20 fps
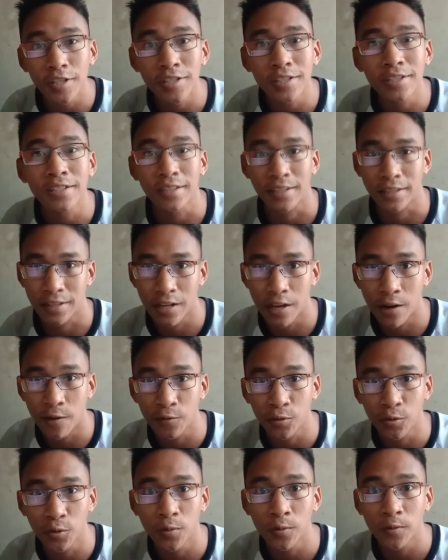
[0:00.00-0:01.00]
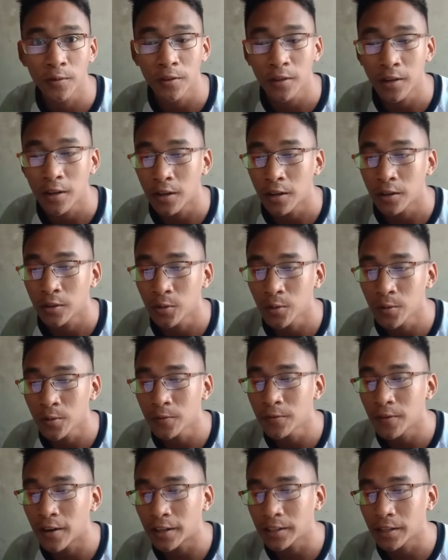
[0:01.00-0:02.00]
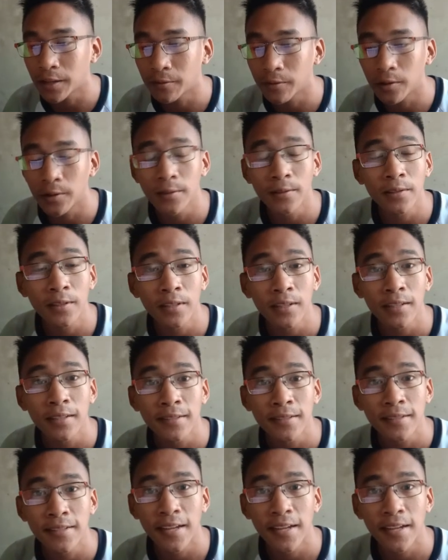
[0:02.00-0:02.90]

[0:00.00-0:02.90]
First, the two variable.